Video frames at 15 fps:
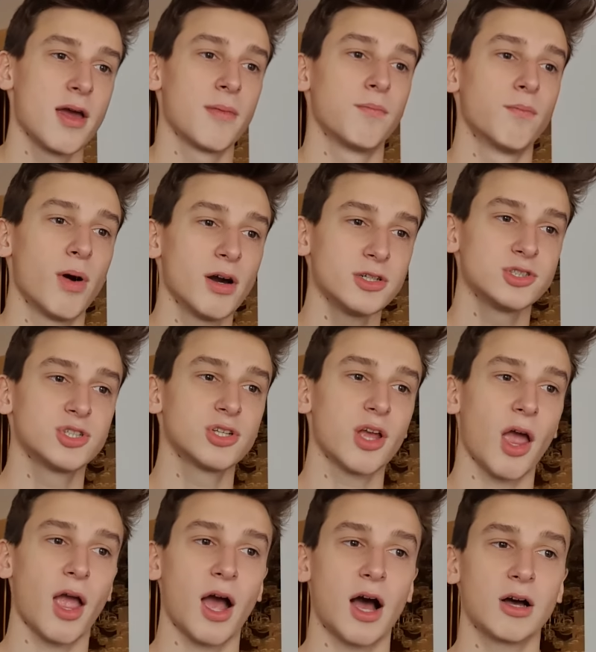margin
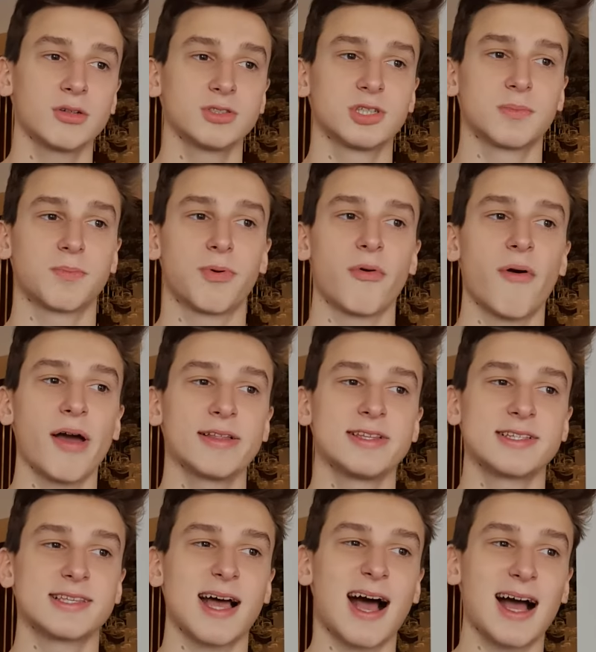account that
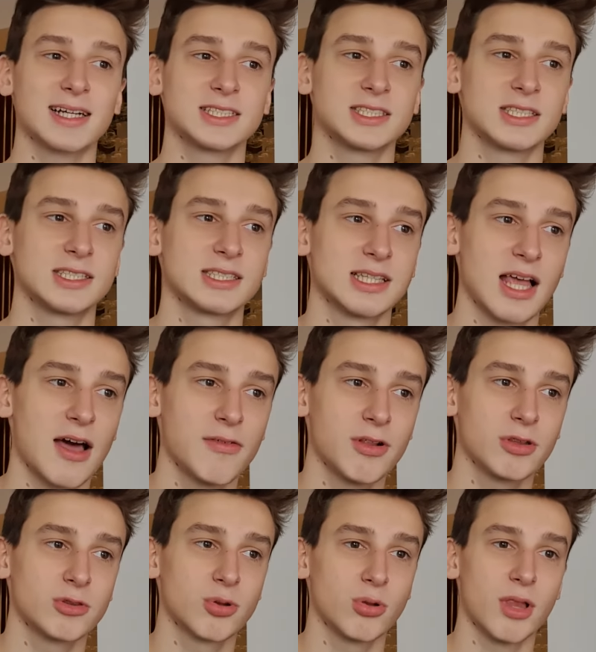provides access
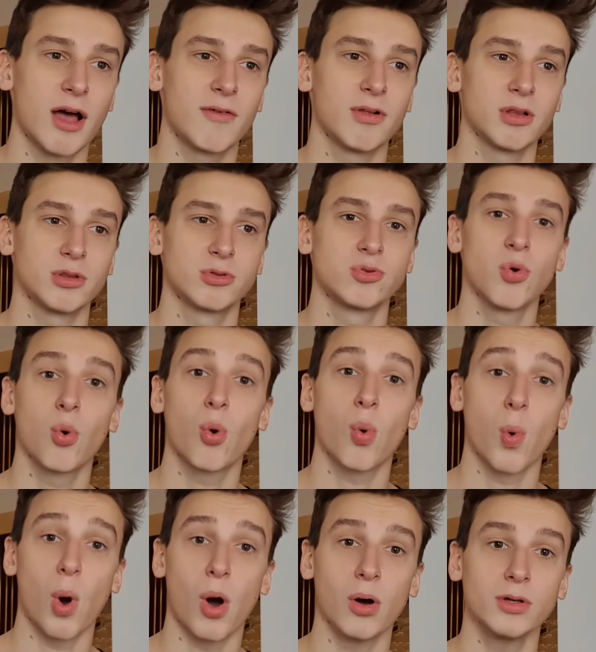level to level 2
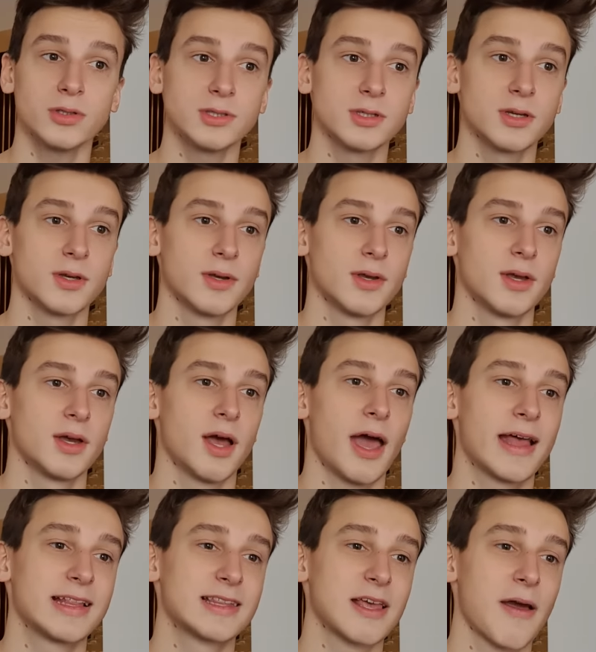quotes
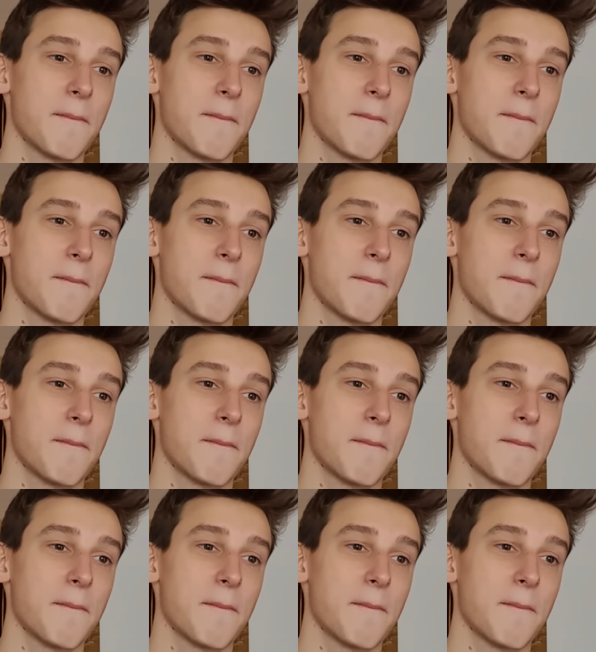and